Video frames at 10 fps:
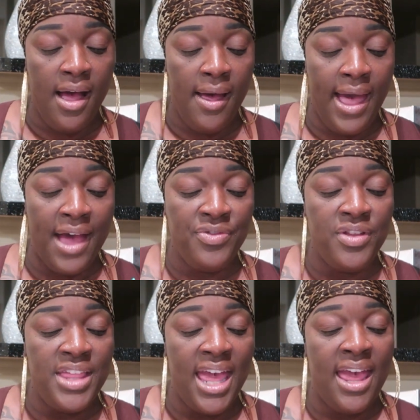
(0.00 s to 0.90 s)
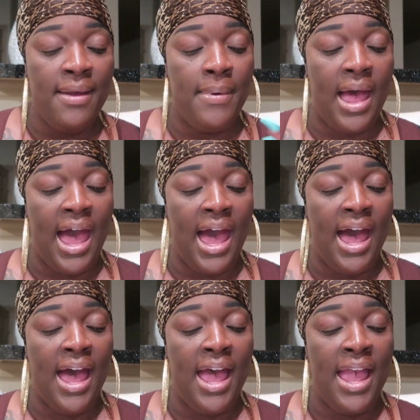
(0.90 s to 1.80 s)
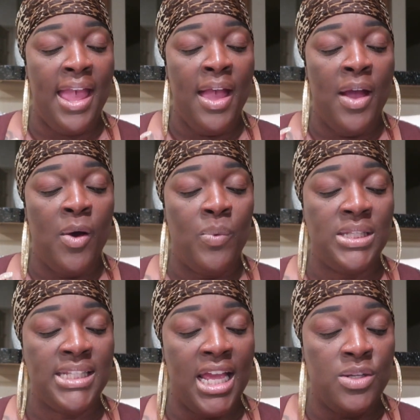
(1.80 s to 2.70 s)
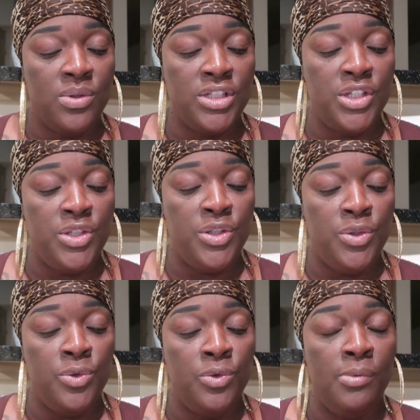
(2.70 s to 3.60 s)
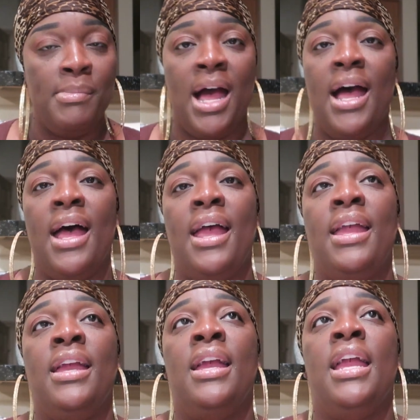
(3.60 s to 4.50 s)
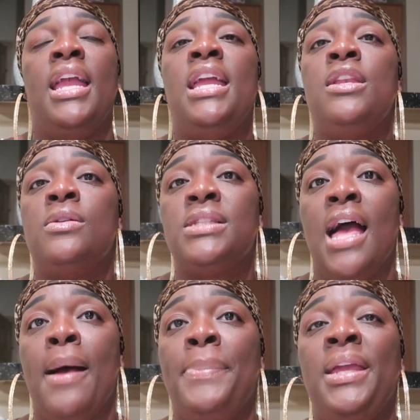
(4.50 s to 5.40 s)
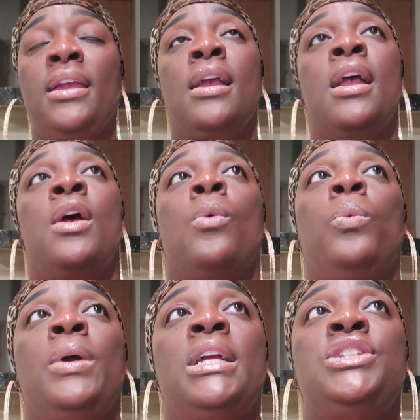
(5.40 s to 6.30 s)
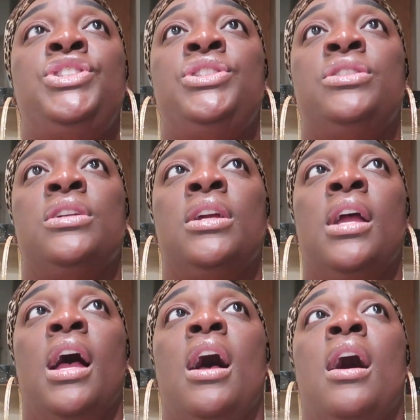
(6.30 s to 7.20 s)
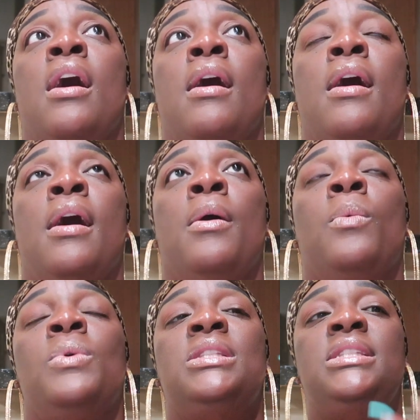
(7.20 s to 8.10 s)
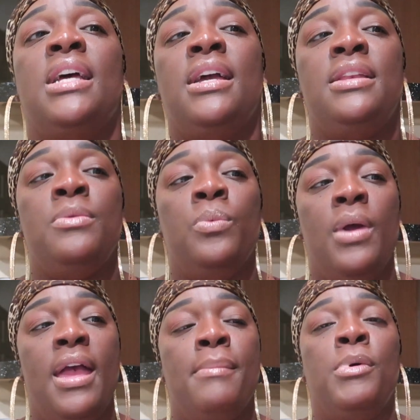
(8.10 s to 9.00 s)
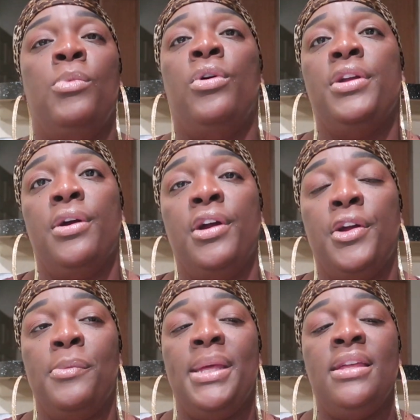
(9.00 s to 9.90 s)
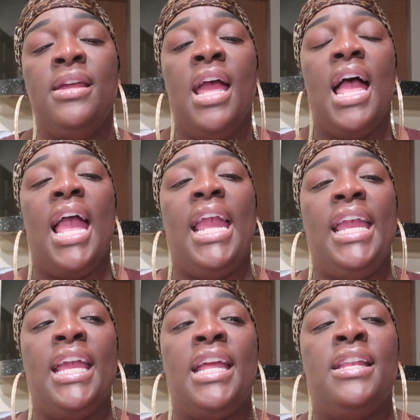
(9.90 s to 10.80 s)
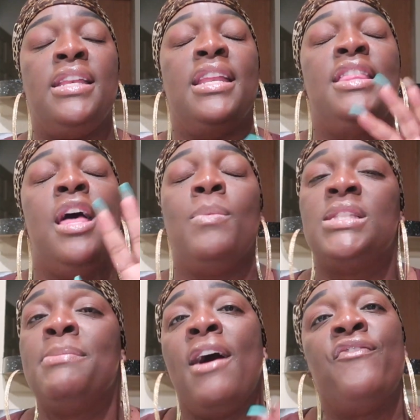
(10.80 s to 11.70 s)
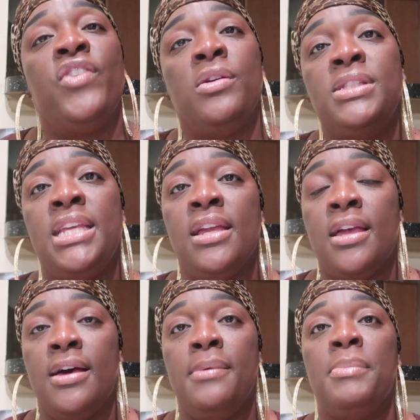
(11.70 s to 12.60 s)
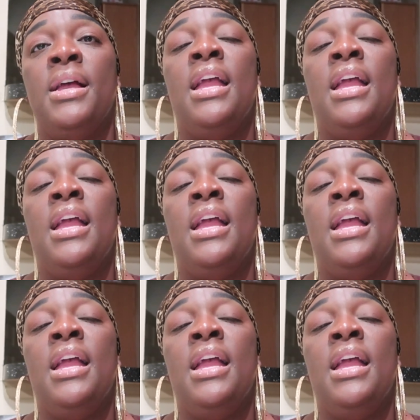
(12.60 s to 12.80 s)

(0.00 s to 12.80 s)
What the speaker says: After that, I was scheduled to do my endoscopy, which was done at Memorial Hermann, and that was my first hiccup.